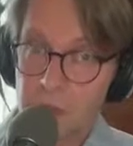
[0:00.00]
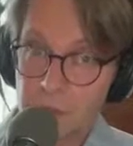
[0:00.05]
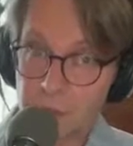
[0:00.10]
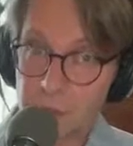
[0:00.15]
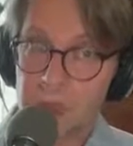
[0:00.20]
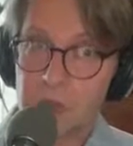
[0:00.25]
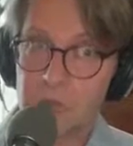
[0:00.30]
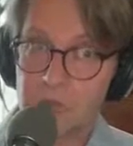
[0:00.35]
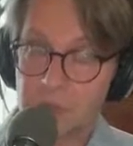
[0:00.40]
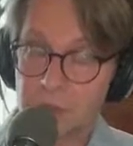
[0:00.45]

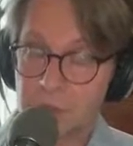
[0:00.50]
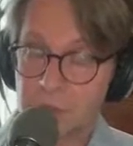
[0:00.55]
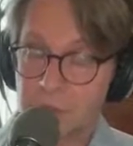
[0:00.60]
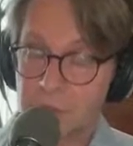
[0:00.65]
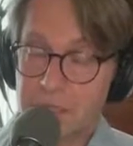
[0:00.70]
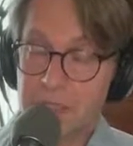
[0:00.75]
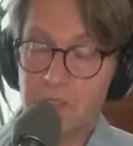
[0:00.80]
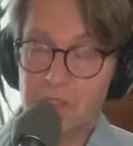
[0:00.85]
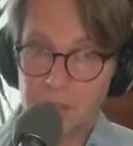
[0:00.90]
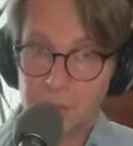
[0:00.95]
which
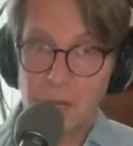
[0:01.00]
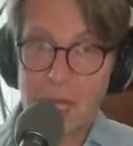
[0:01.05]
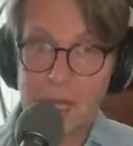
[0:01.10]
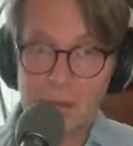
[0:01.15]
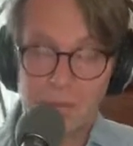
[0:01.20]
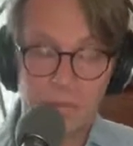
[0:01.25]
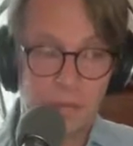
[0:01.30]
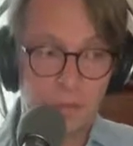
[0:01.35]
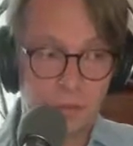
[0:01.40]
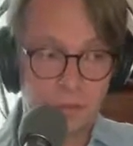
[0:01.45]
means you
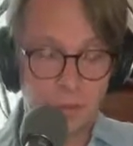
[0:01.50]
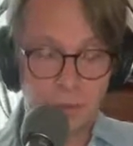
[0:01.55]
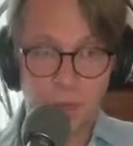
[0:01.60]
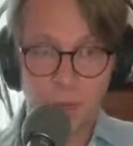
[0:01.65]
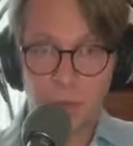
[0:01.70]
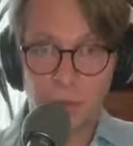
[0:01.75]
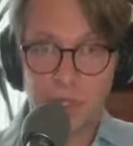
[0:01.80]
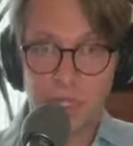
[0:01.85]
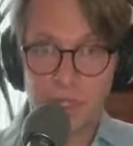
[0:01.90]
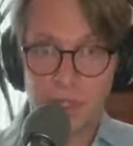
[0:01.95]
have to
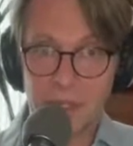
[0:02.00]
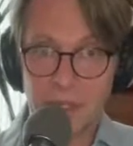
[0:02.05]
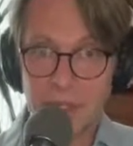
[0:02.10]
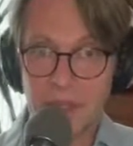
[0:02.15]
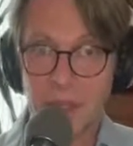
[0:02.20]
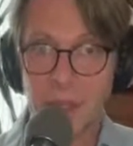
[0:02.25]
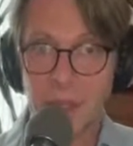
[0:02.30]
look in